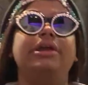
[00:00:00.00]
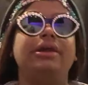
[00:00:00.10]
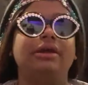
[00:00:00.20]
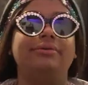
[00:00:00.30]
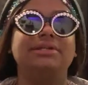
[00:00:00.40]

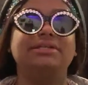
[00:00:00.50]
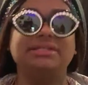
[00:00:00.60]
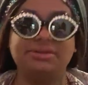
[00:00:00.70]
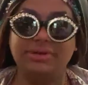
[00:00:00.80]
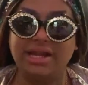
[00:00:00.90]
here. I want to
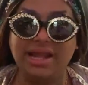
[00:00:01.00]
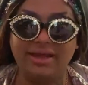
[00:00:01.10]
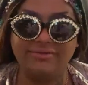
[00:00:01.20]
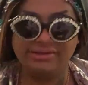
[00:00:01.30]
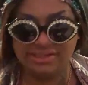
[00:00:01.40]
see what I
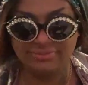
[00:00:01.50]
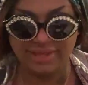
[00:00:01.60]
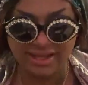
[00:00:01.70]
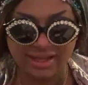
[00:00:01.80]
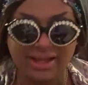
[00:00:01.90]
have because I
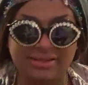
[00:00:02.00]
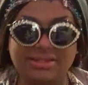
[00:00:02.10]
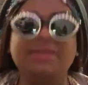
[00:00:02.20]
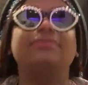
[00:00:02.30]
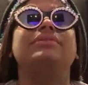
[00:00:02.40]
like can't
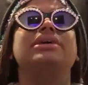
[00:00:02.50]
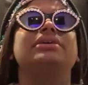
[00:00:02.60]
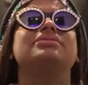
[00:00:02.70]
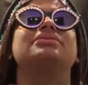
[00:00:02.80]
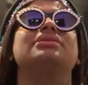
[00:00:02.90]
think of things.
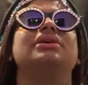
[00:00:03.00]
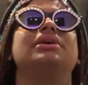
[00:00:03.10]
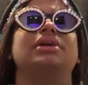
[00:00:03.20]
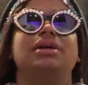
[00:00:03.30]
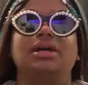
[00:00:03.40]

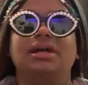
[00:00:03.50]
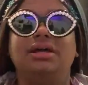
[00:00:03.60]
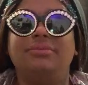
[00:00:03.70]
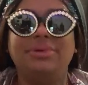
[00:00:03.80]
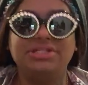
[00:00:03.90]

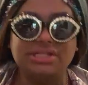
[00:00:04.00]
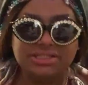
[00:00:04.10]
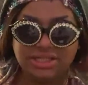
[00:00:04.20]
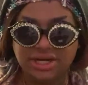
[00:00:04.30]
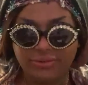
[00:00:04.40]
But
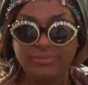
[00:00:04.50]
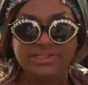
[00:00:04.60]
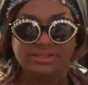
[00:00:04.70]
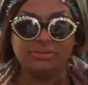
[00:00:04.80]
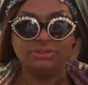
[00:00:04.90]
just, you know,
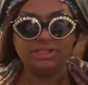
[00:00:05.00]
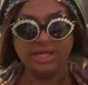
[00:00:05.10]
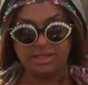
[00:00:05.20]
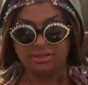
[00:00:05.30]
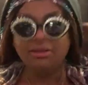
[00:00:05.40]
mystical
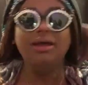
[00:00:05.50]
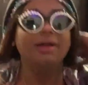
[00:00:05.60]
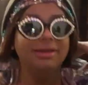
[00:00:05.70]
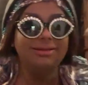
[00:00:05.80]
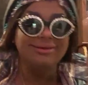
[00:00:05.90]
shit.
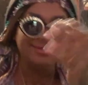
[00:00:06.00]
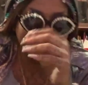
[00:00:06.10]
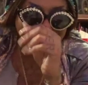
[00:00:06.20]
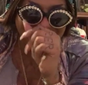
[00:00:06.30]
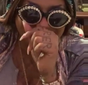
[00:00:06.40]

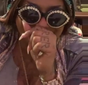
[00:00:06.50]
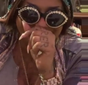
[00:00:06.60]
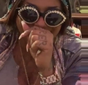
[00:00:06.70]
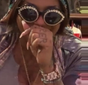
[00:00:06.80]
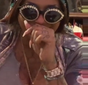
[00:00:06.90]

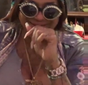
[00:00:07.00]
The